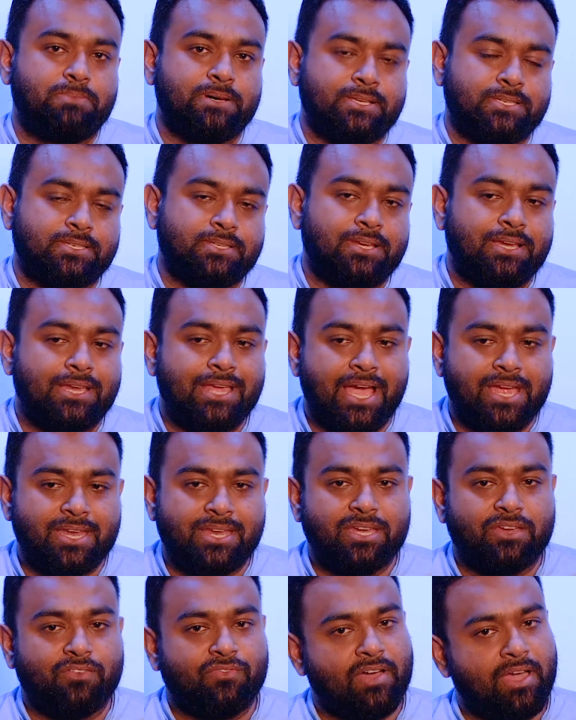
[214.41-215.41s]
personally
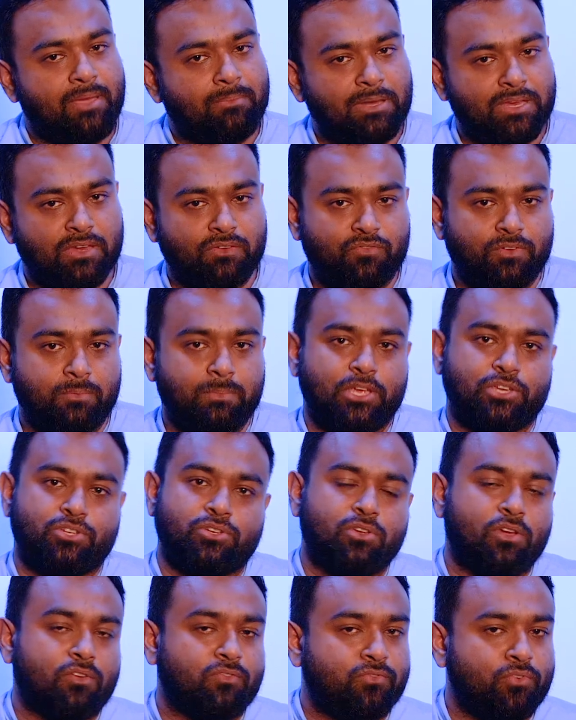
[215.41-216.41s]
identifiable
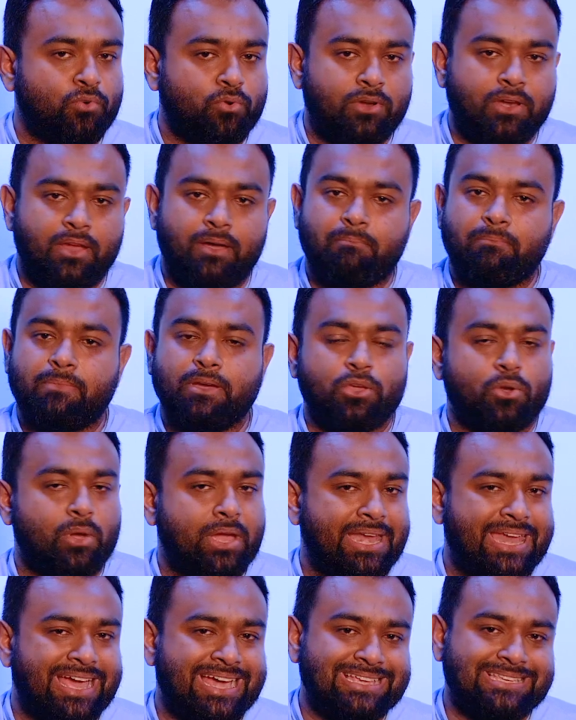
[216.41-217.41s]
information, your phone number, your
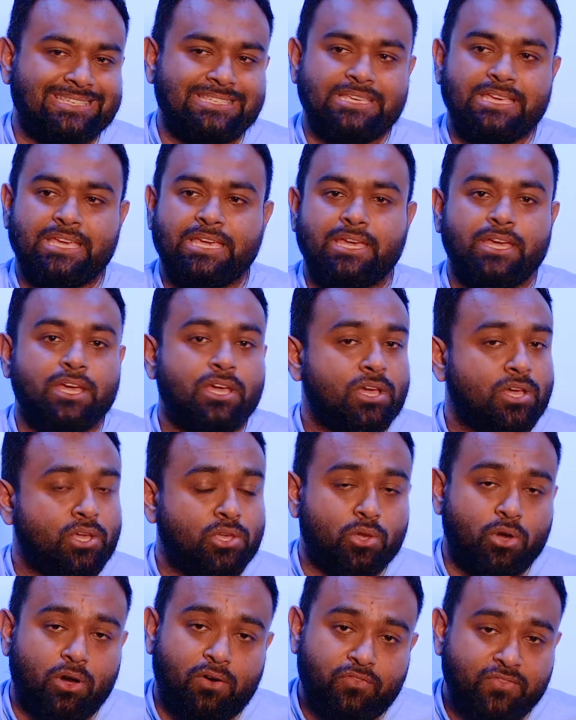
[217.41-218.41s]
NIC,
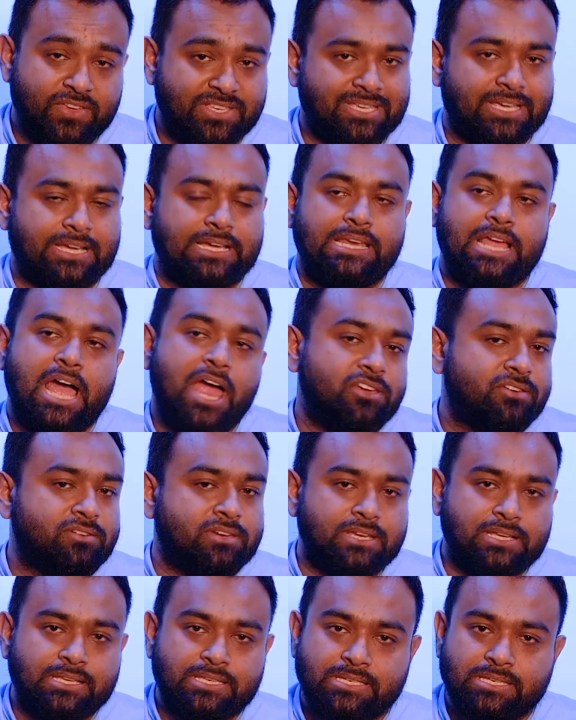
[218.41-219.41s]
your physical
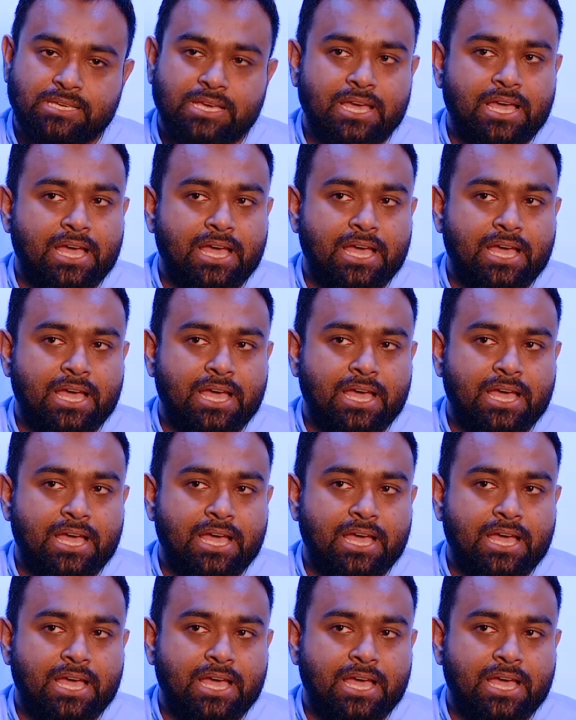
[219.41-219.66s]
address,